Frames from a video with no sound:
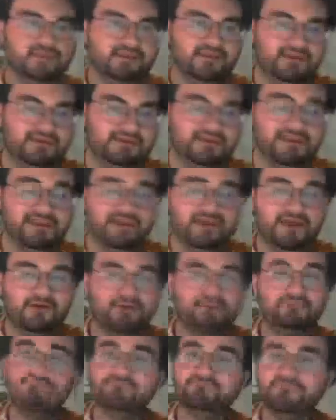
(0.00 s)
Now,
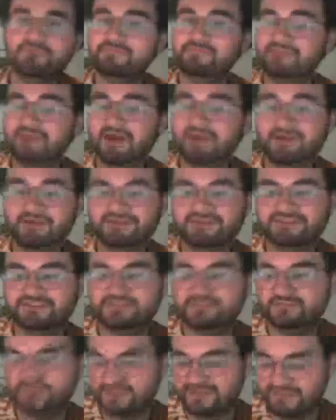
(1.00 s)
moving on to
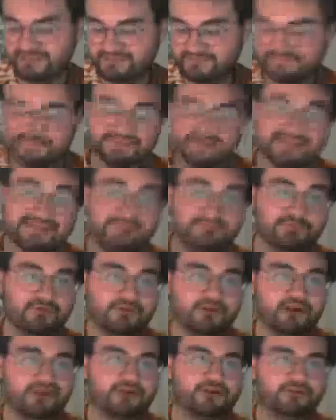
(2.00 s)
kind of contemporary
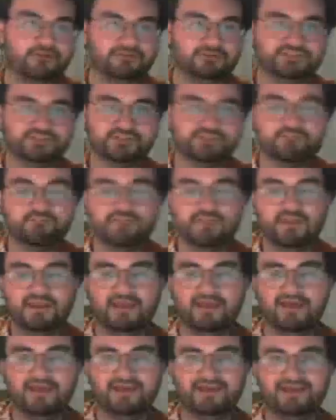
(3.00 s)
culture,
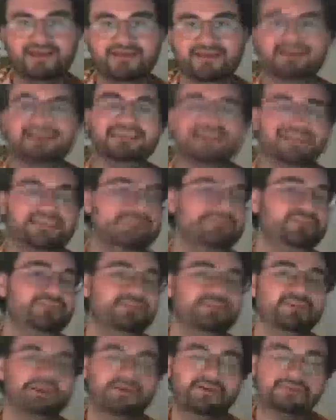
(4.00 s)
even
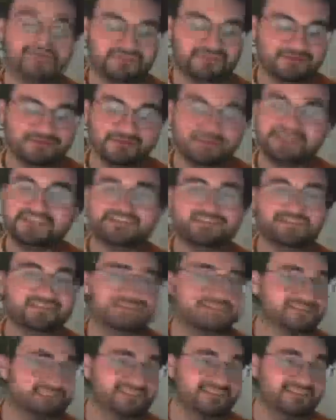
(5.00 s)
though the original
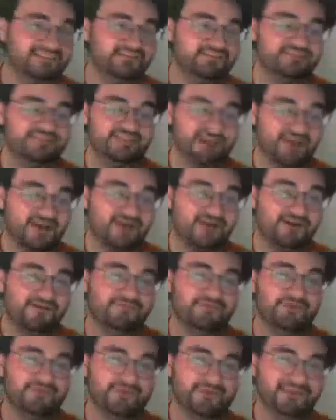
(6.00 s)
settlers of New
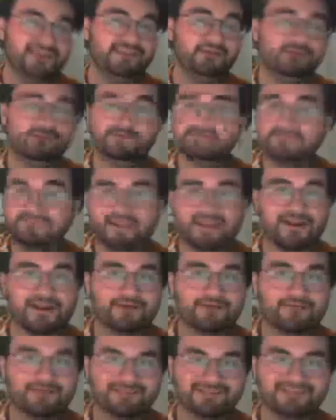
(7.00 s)
England were very
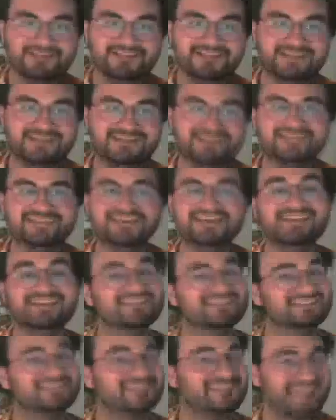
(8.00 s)
religious,
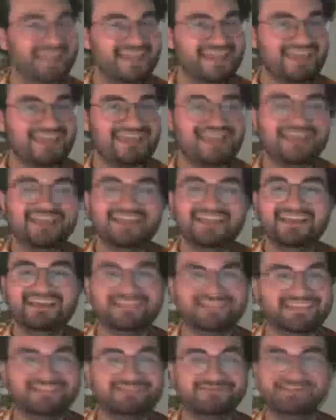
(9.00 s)
today
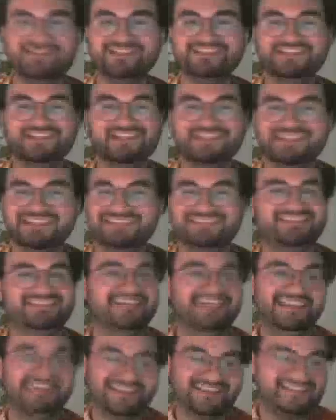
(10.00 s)
the region is
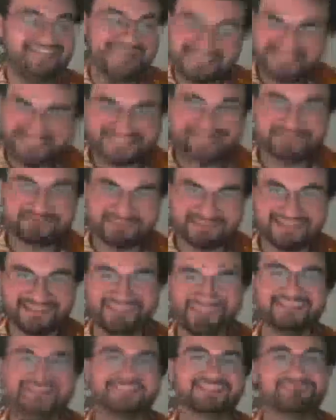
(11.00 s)
the least
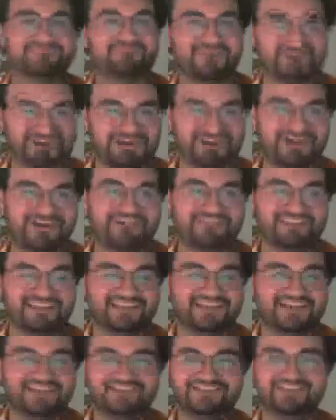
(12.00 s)
religious part of the
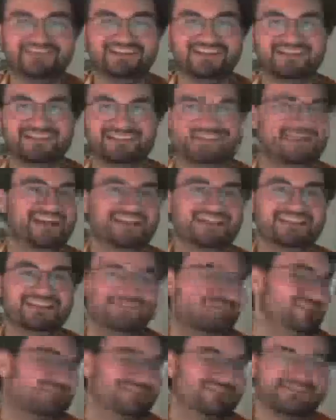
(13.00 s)
country. It's kind of a
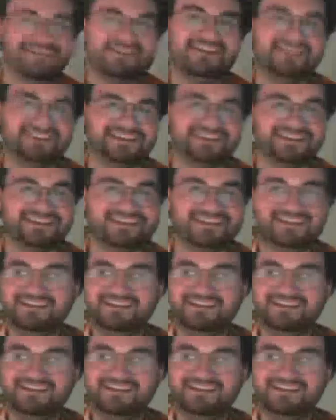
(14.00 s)
crazy